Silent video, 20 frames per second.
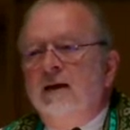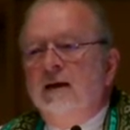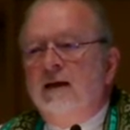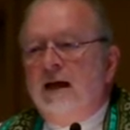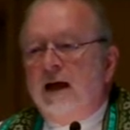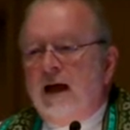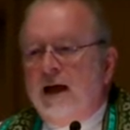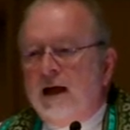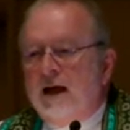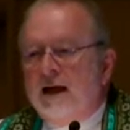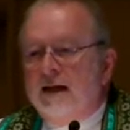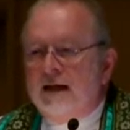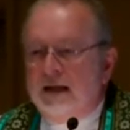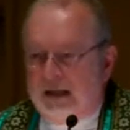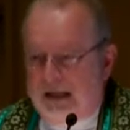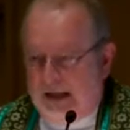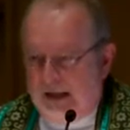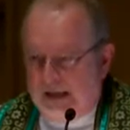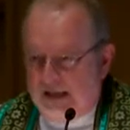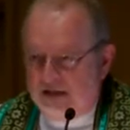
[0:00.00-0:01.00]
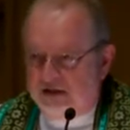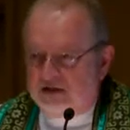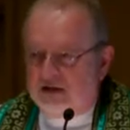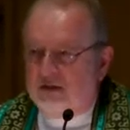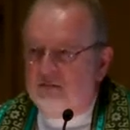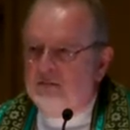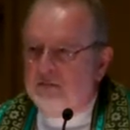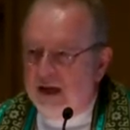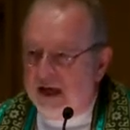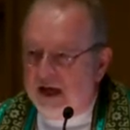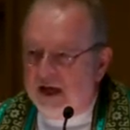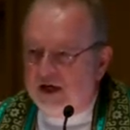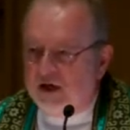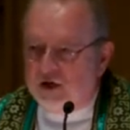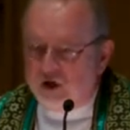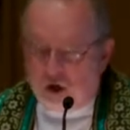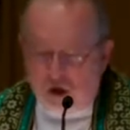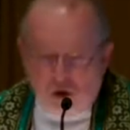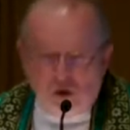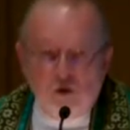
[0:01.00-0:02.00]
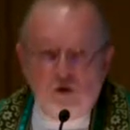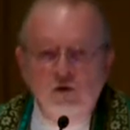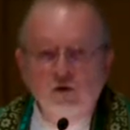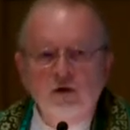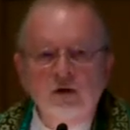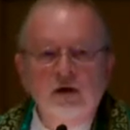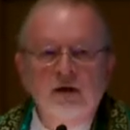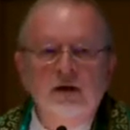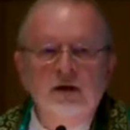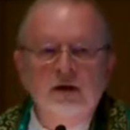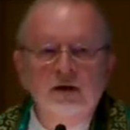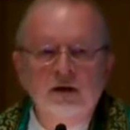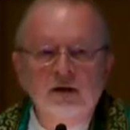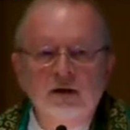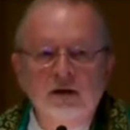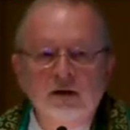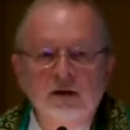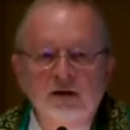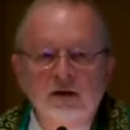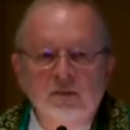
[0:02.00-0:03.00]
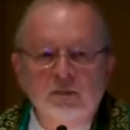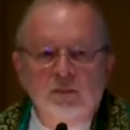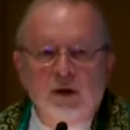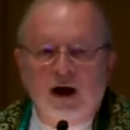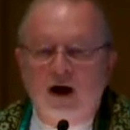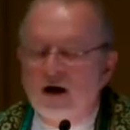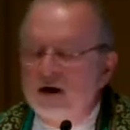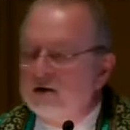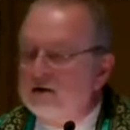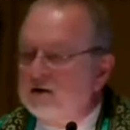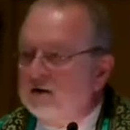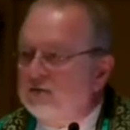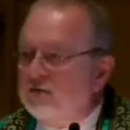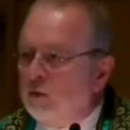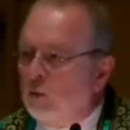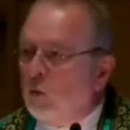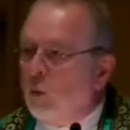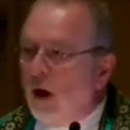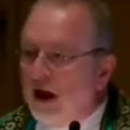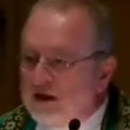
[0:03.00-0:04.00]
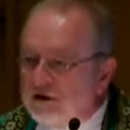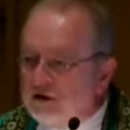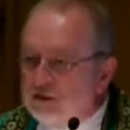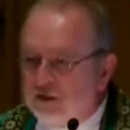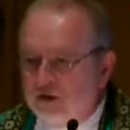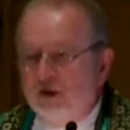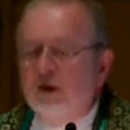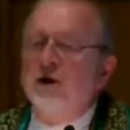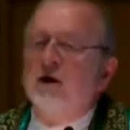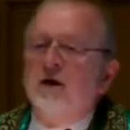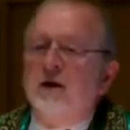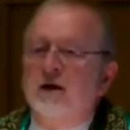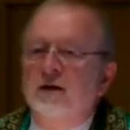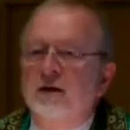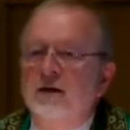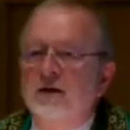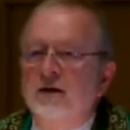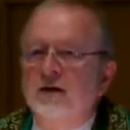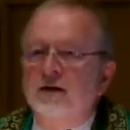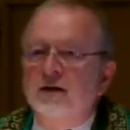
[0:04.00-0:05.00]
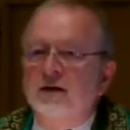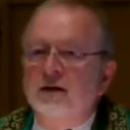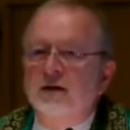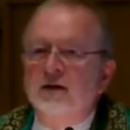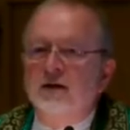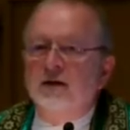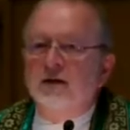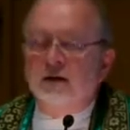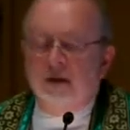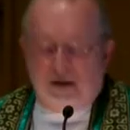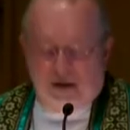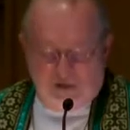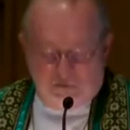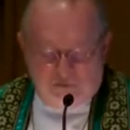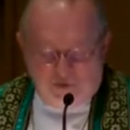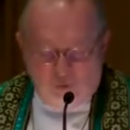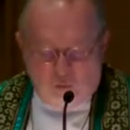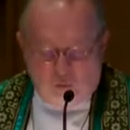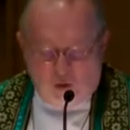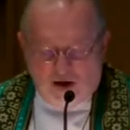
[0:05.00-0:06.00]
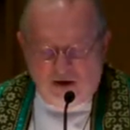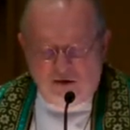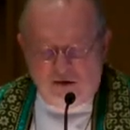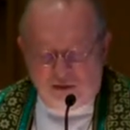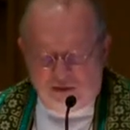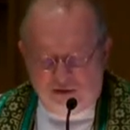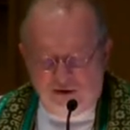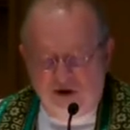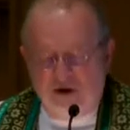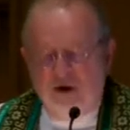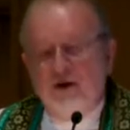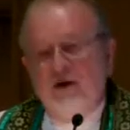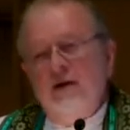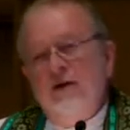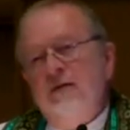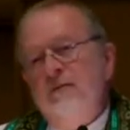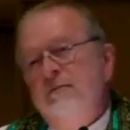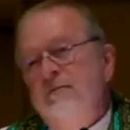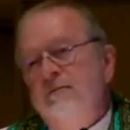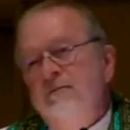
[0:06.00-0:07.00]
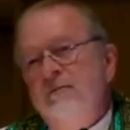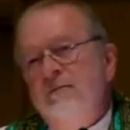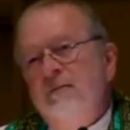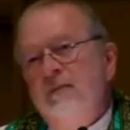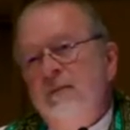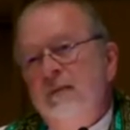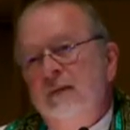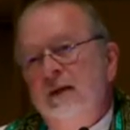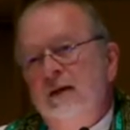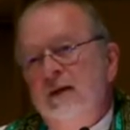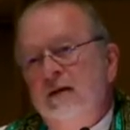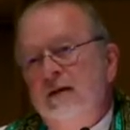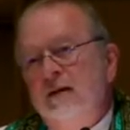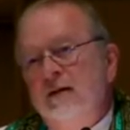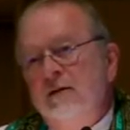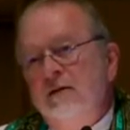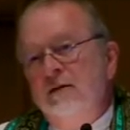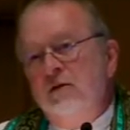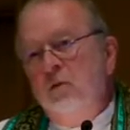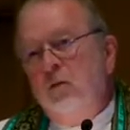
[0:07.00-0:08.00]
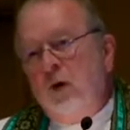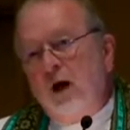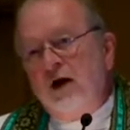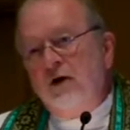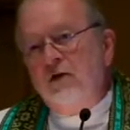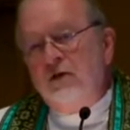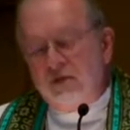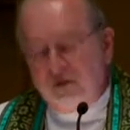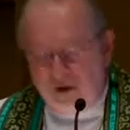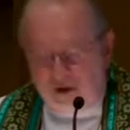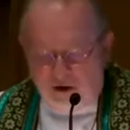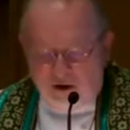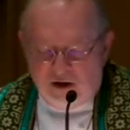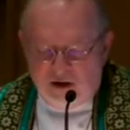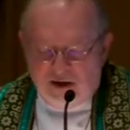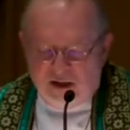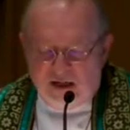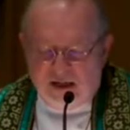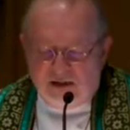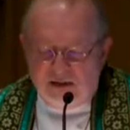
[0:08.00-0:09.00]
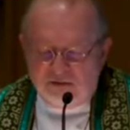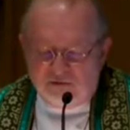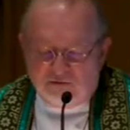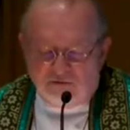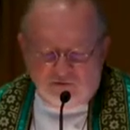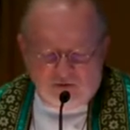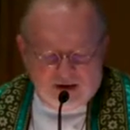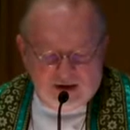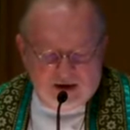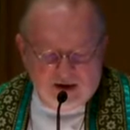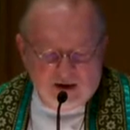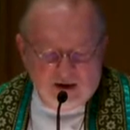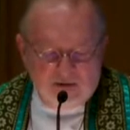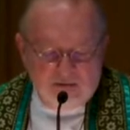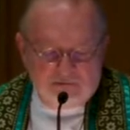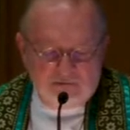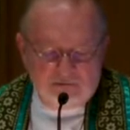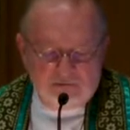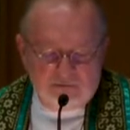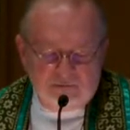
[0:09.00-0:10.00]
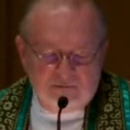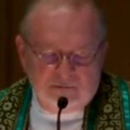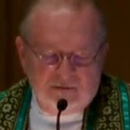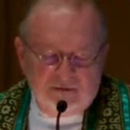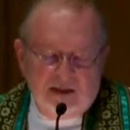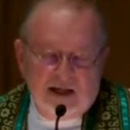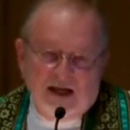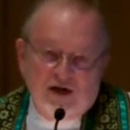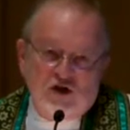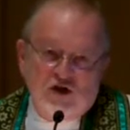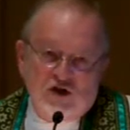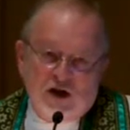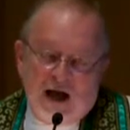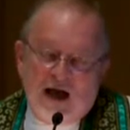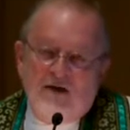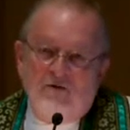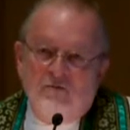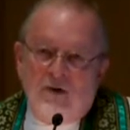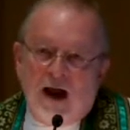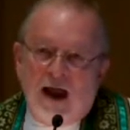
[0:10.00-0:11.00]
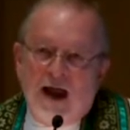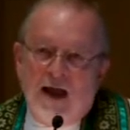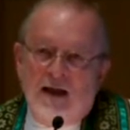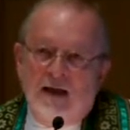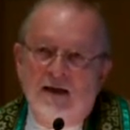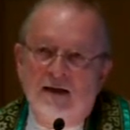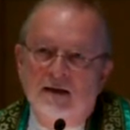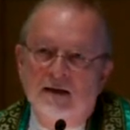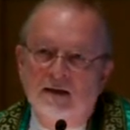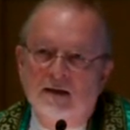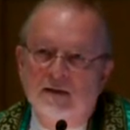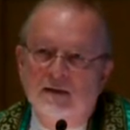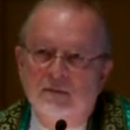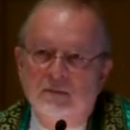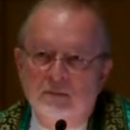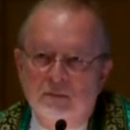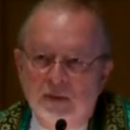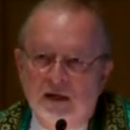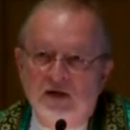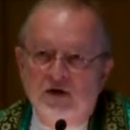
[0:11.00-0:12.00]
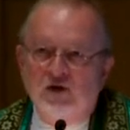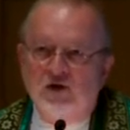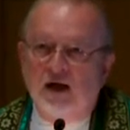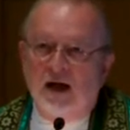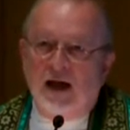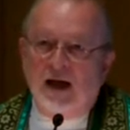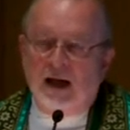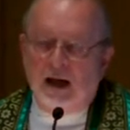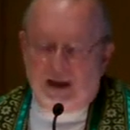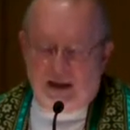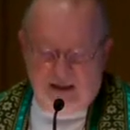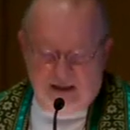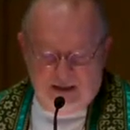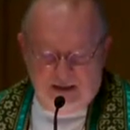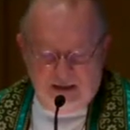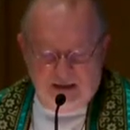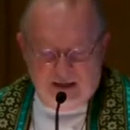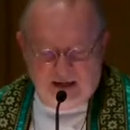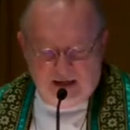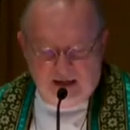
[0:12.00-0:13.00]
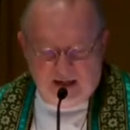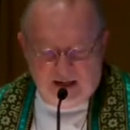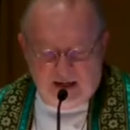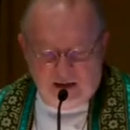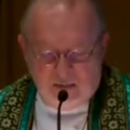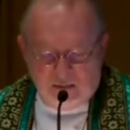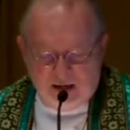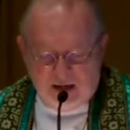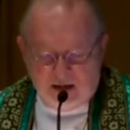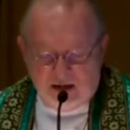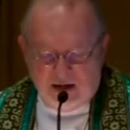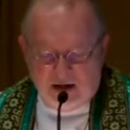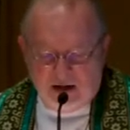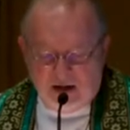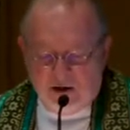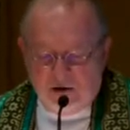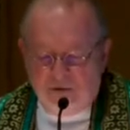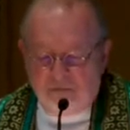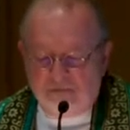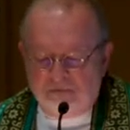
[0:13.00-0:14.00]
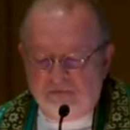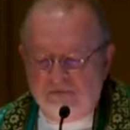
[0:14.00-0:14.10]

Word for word: God has made you part of the one third of the one third, the one third in the fire, like Shadrach, Meshach, and Abednego.